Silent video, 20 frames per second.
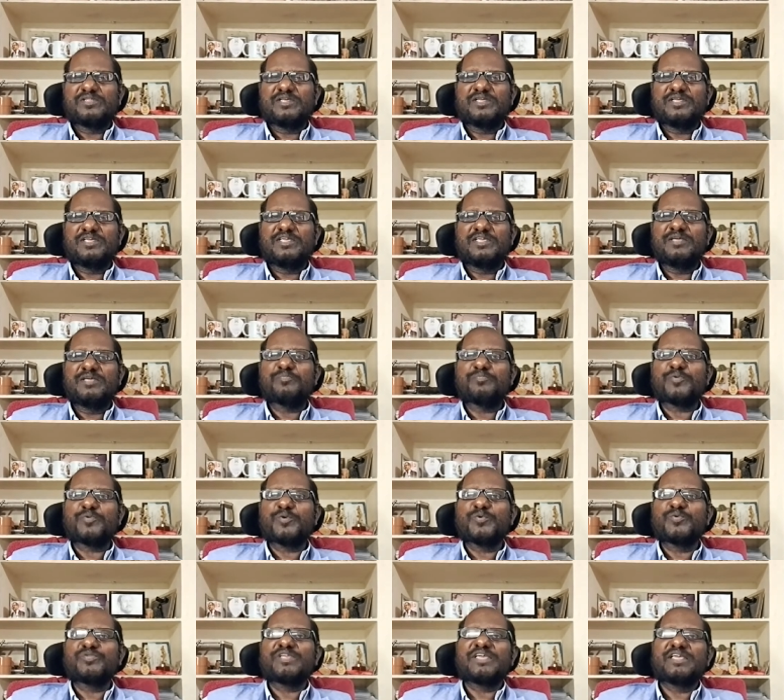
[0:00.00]
we
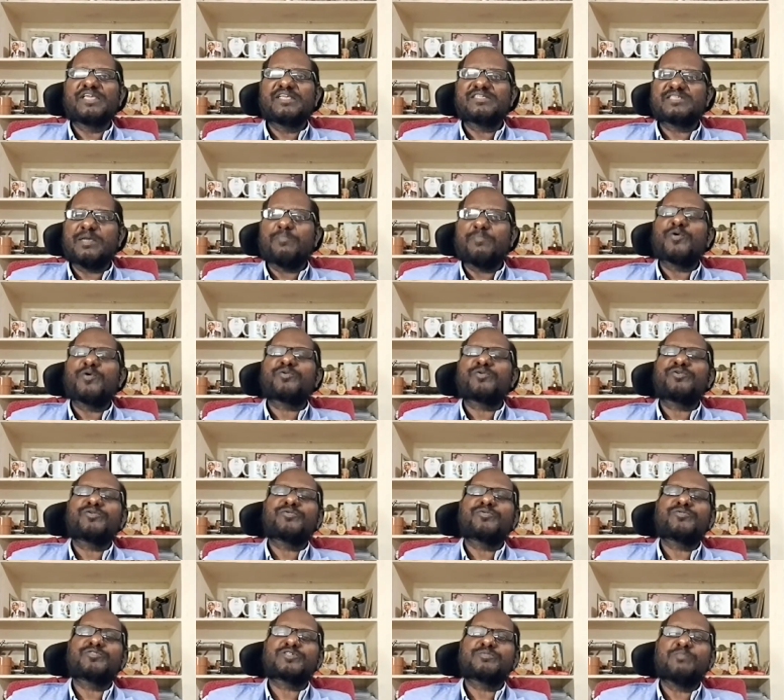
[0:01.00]
improve the support
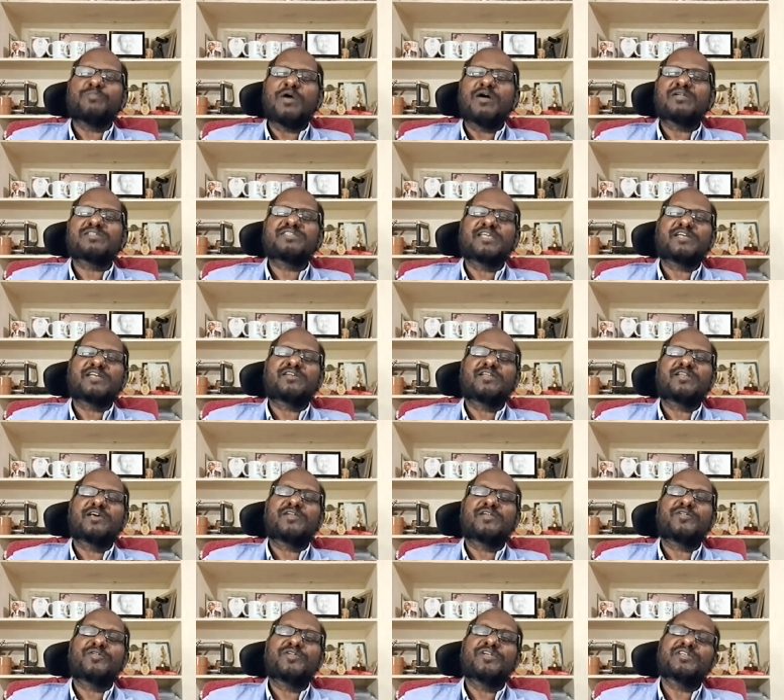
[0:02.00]
to small
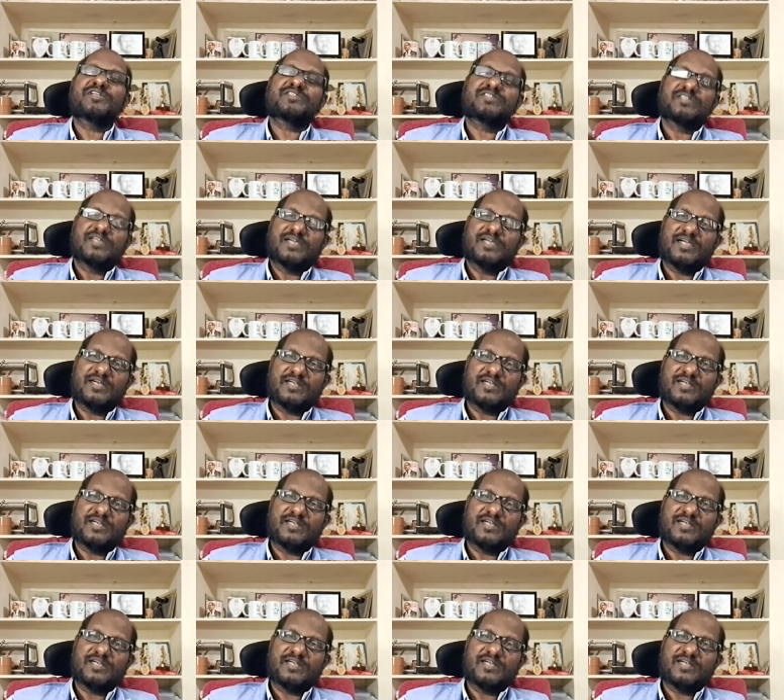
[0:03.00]
sector units